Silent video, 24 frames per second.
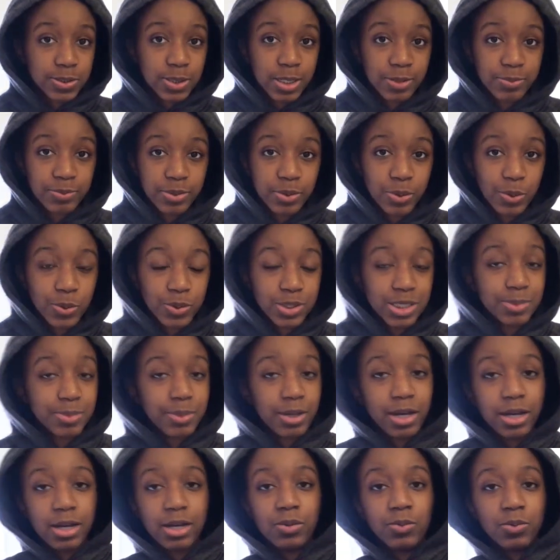I've been holding
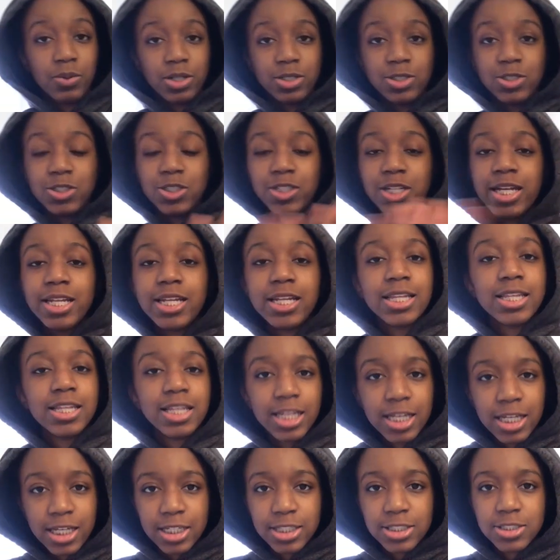back on watching
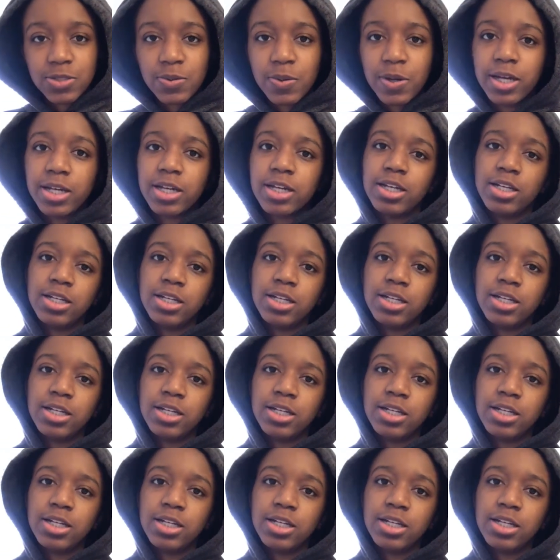anything so I